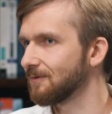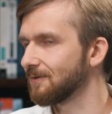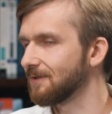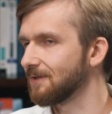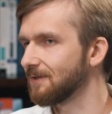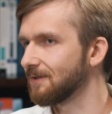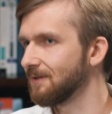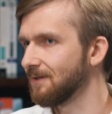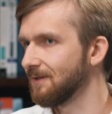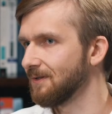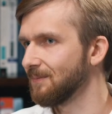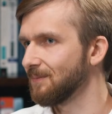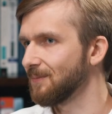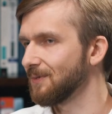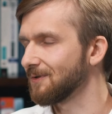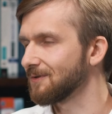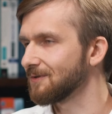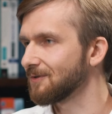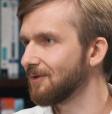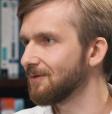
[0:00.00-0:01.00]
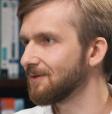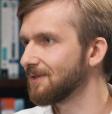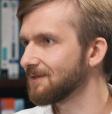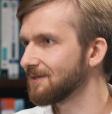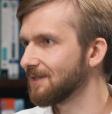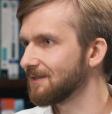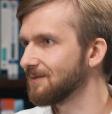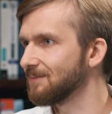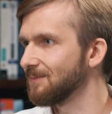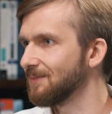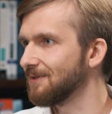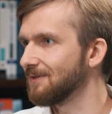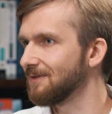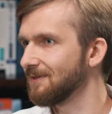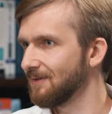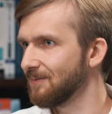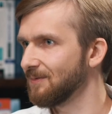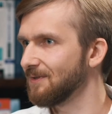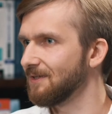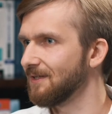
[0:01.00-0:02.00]
here, because context doesn't mean
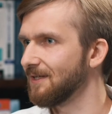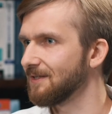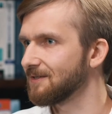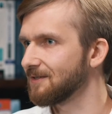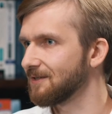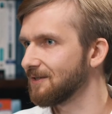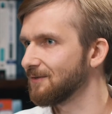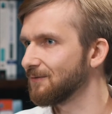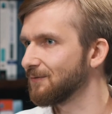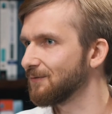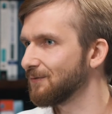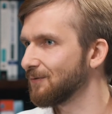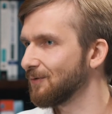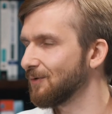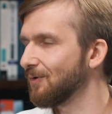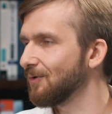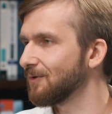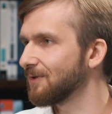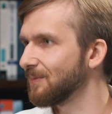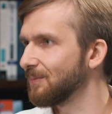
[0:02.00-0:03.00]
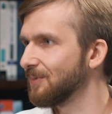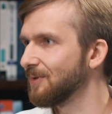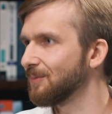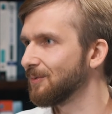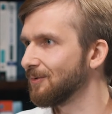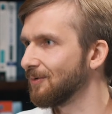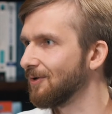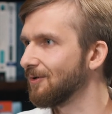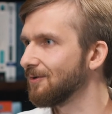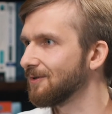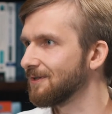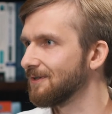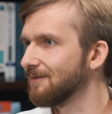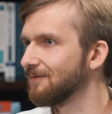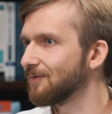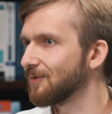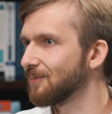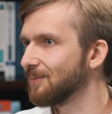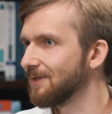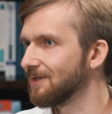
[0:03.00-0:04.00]
let's give all the people all the
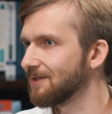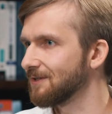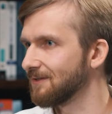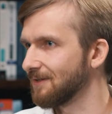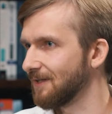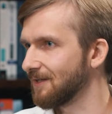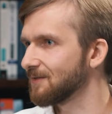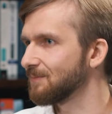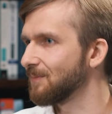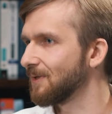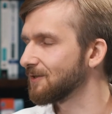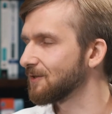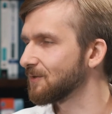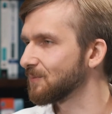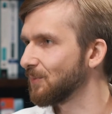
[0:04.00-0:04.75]
information as much as